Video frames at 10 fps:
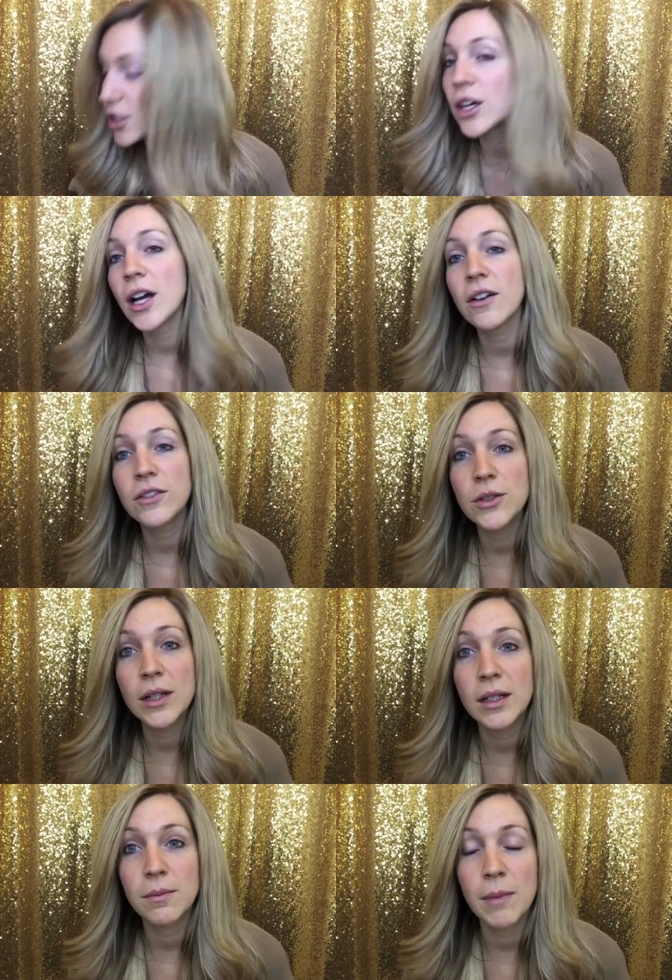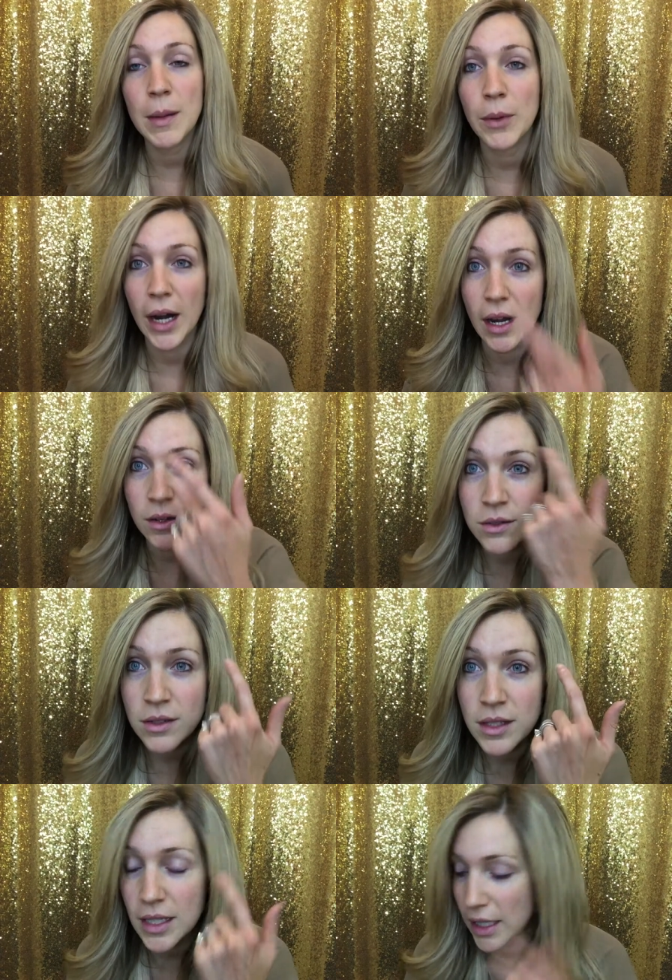start off doing my
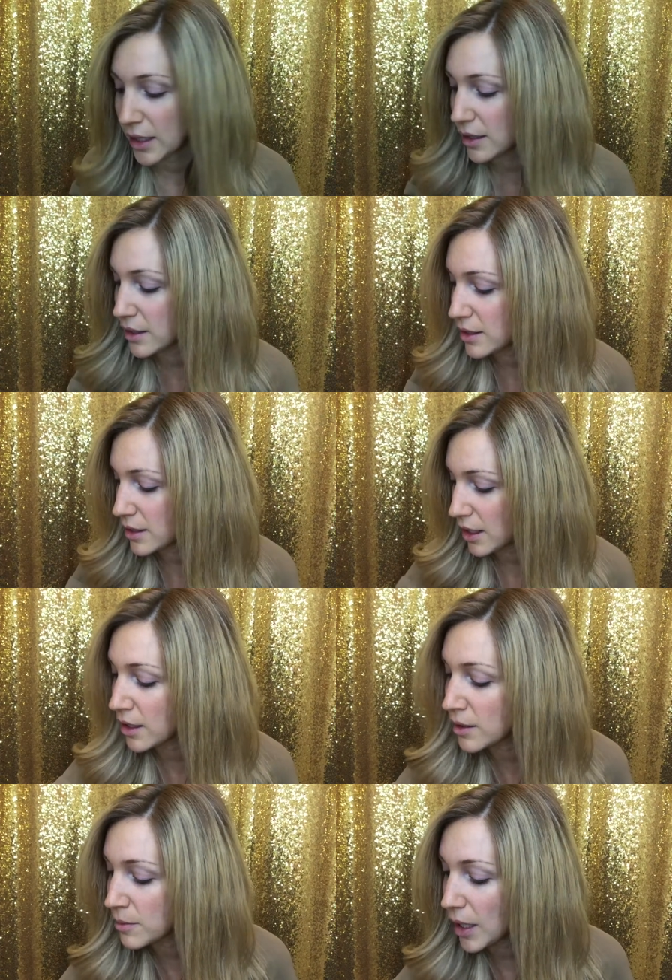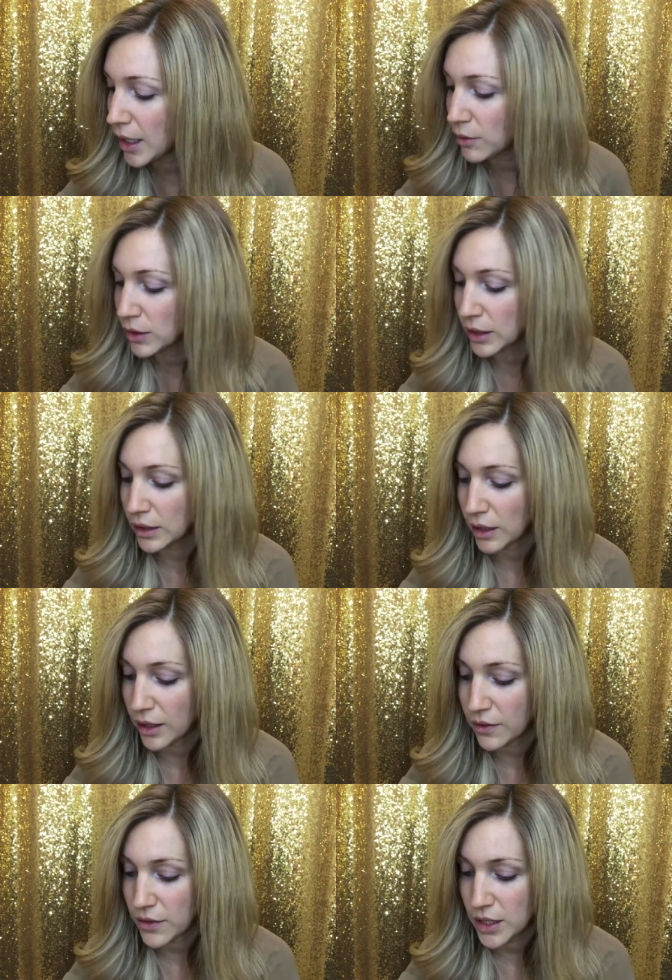brows, and I really
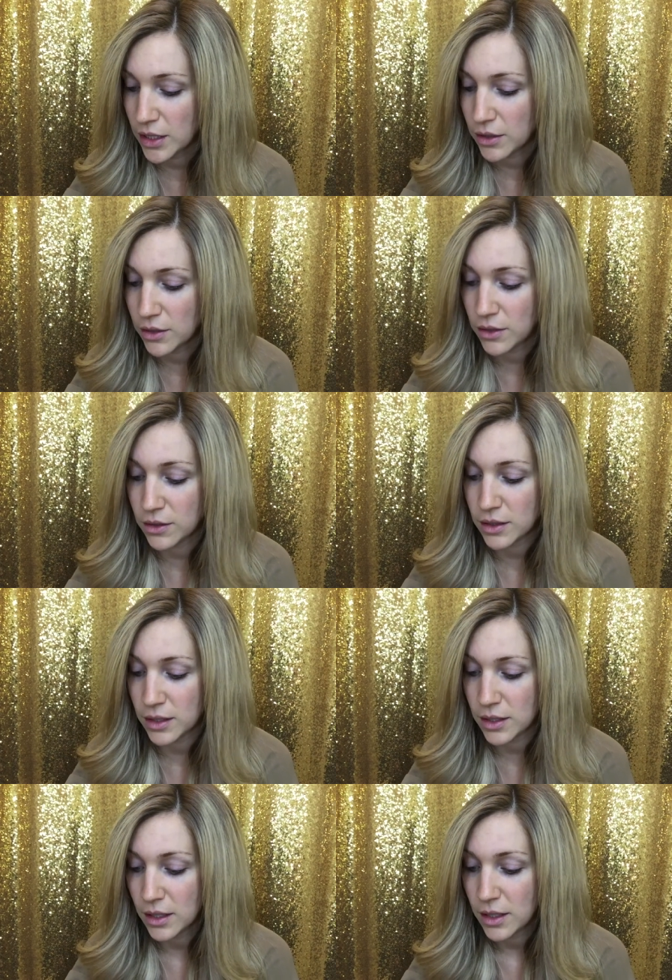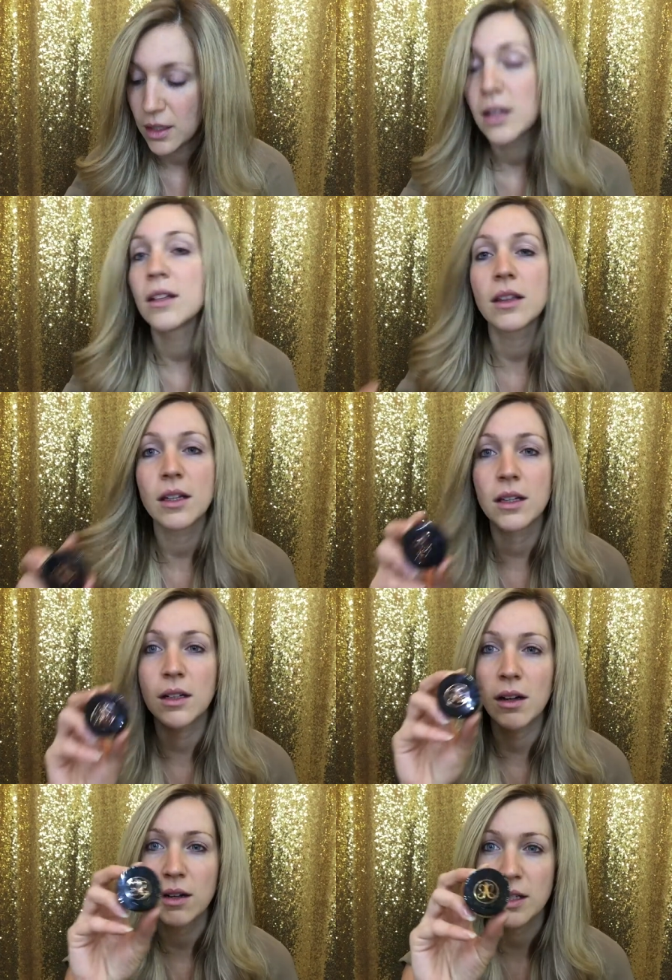love to use the
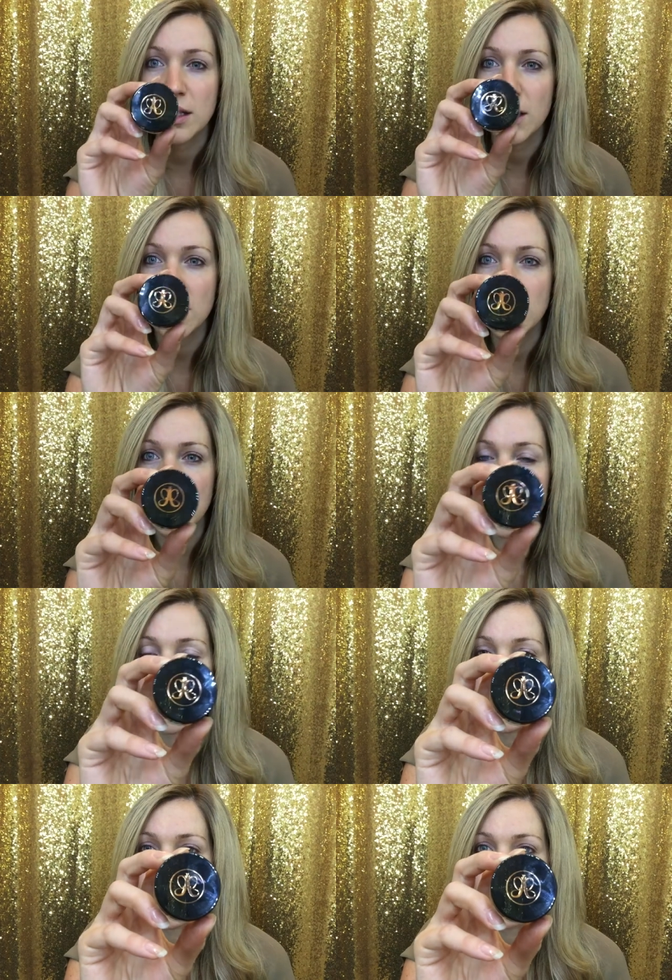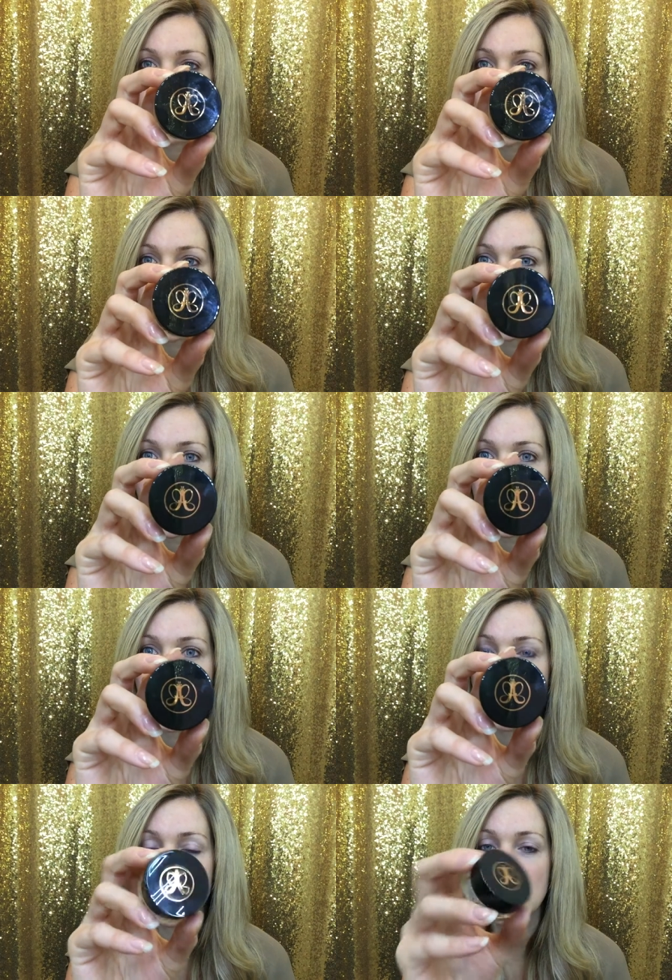Anastasia Beverly
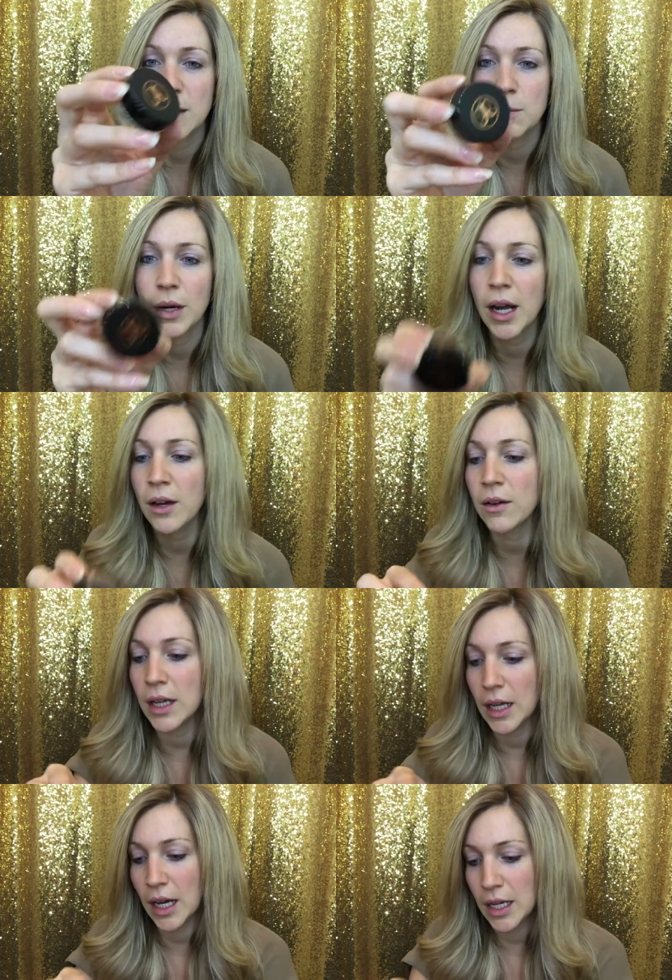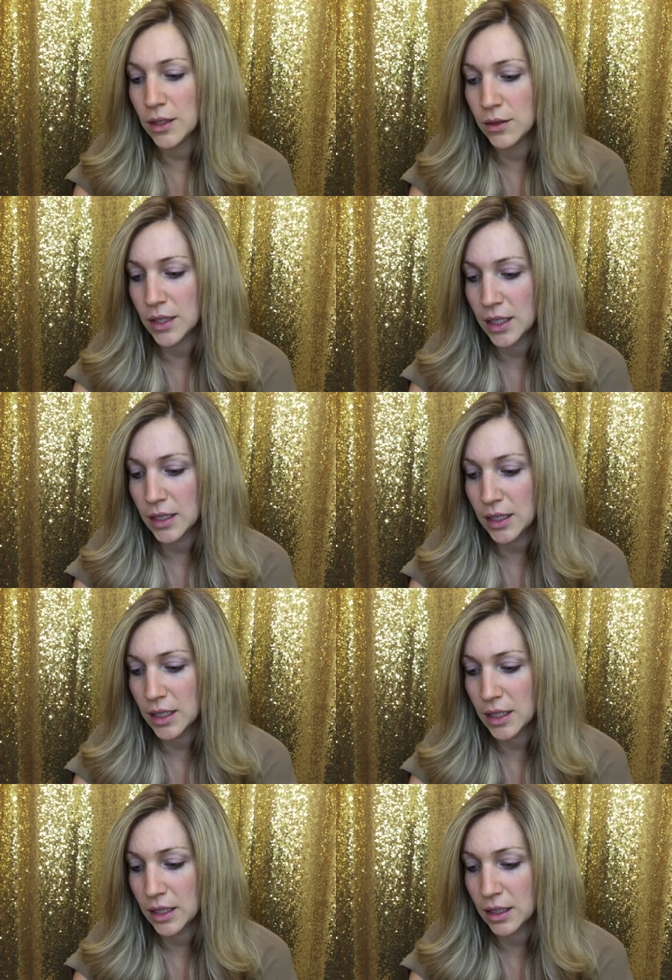Hills Dip Brow, and I use it
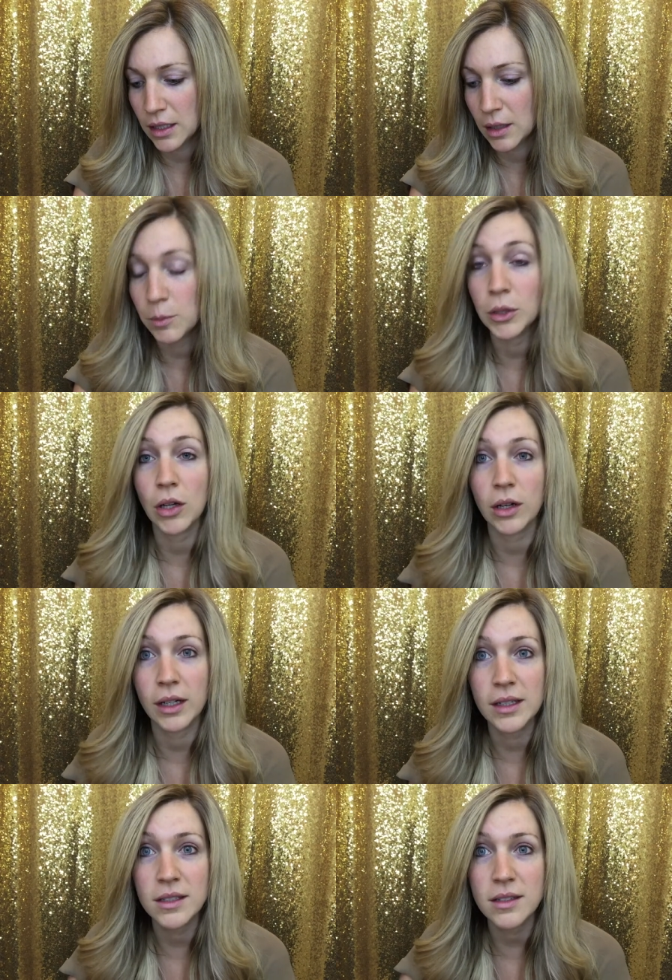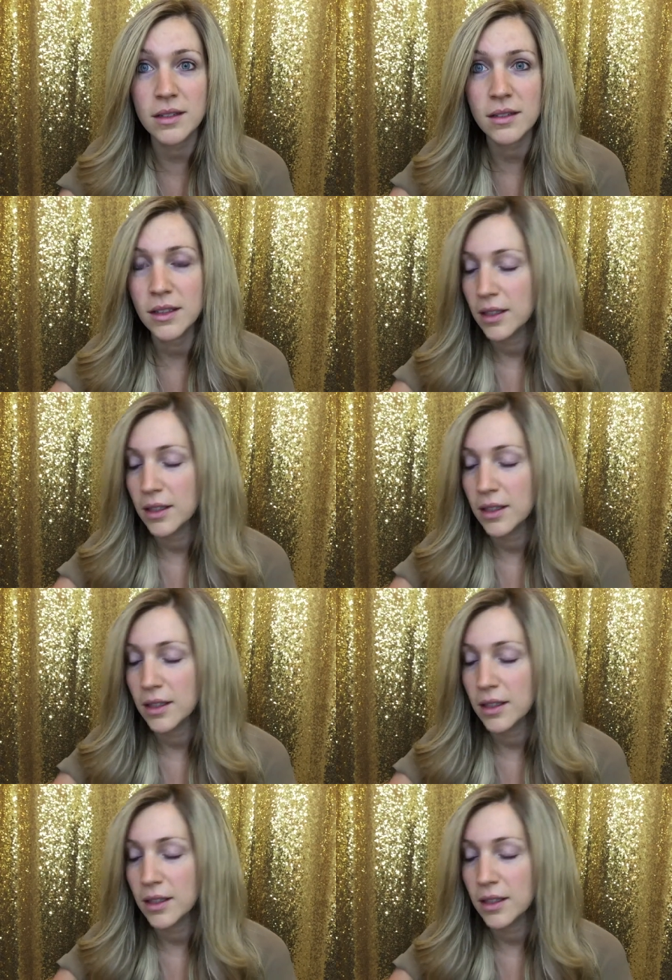in blonde.